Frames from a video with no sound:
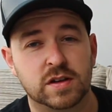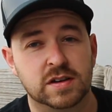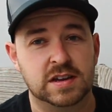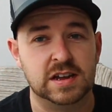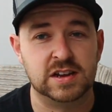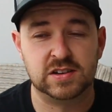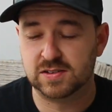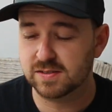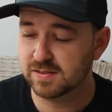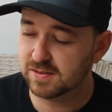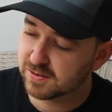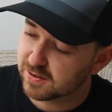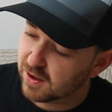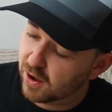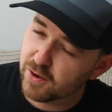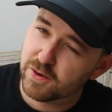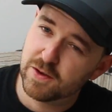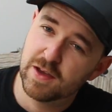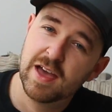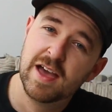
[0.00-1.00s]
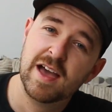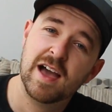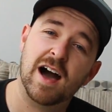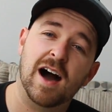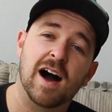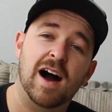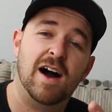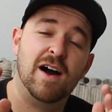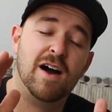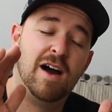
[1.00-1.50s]
conditions. So
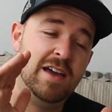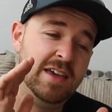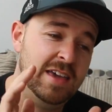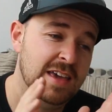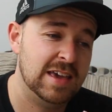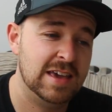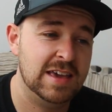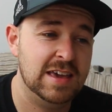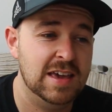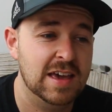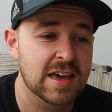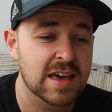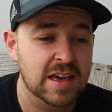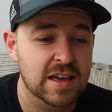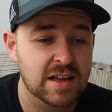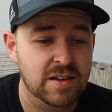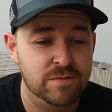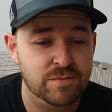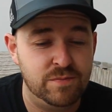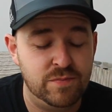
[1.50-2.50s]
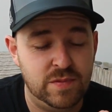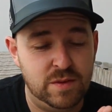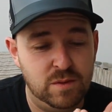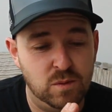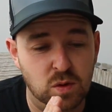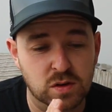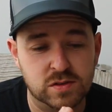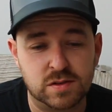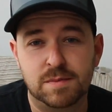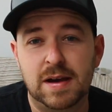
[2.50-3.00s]
he
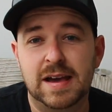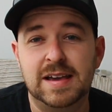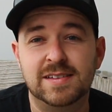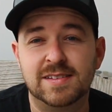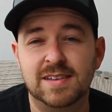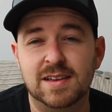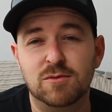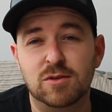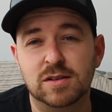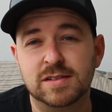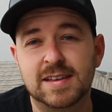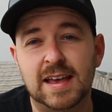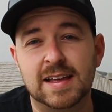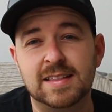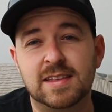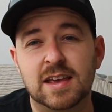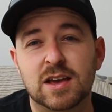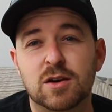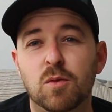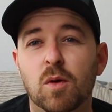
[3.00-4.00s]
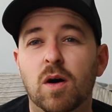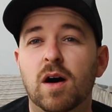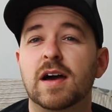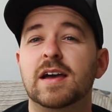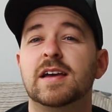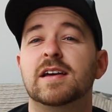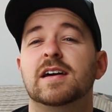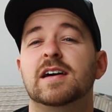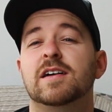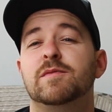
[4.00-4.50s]
was amazing. Once again, Dick
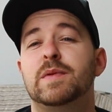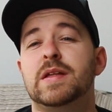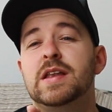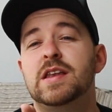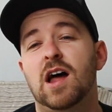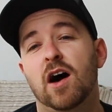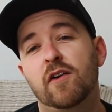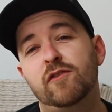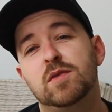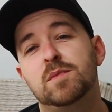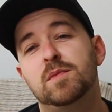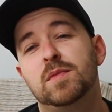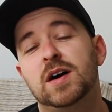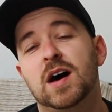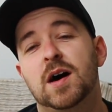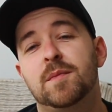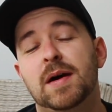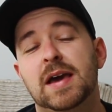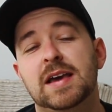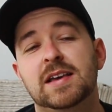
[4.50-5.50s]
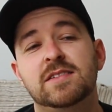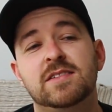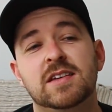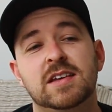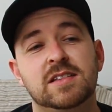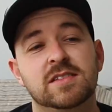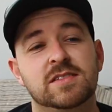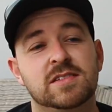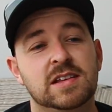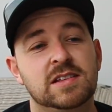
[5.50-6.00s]
White have been nothing but
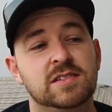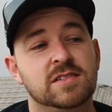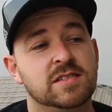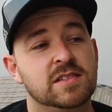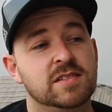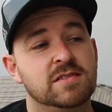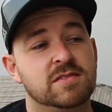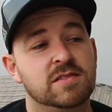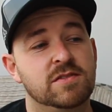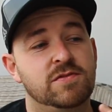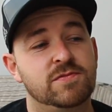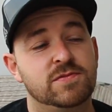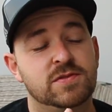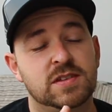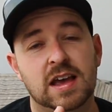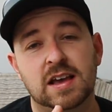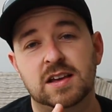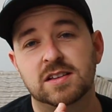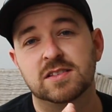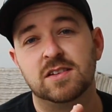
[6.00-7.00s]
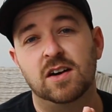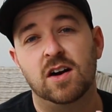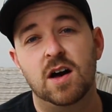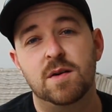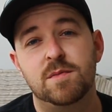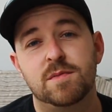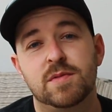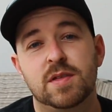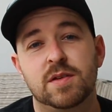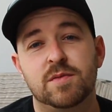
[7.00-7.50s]
amazing since the second
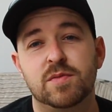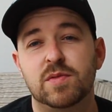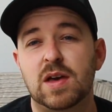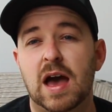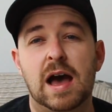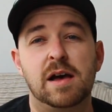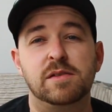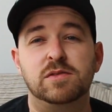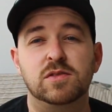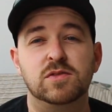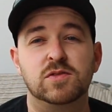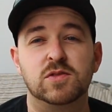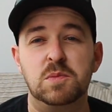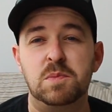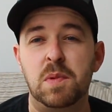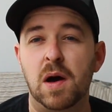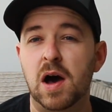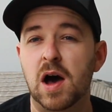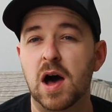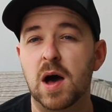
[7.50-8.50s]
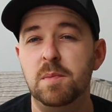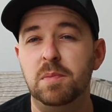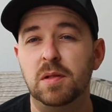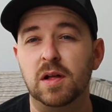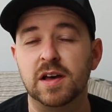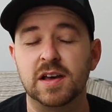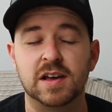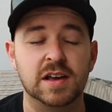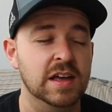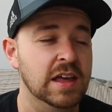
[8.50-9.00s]
time. They're absolutely superb.
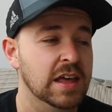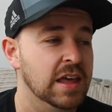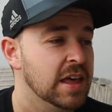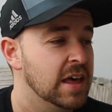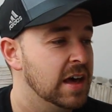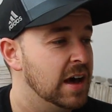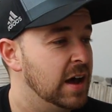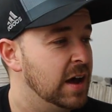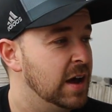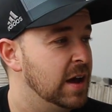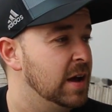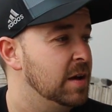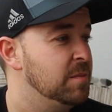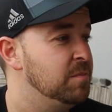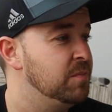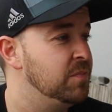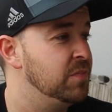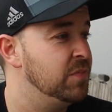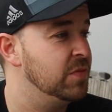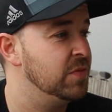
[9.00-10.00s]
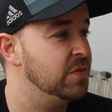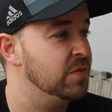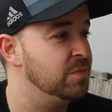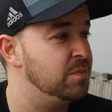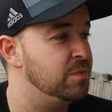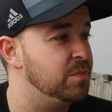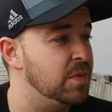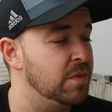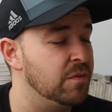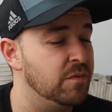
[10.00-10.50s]
Like,
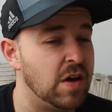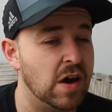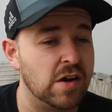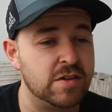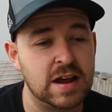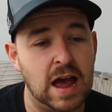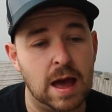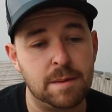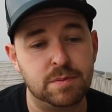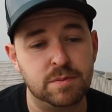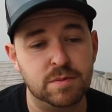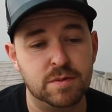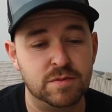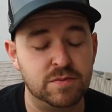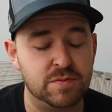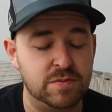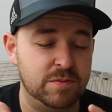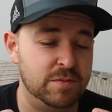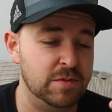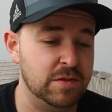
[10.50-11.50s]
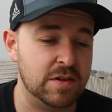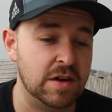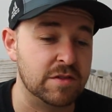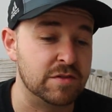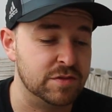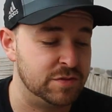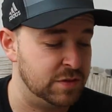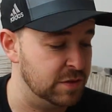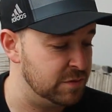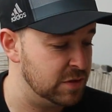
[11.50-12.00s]
been very happy with
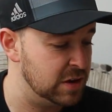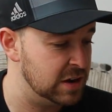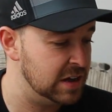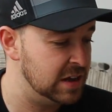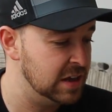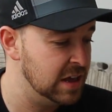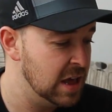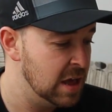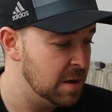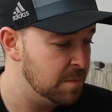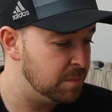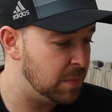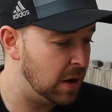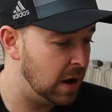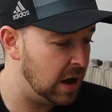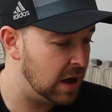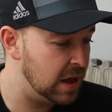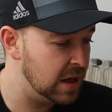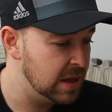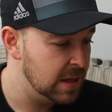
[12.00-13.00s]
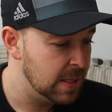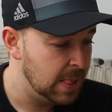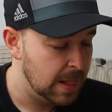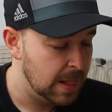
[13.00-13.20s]
everything really. But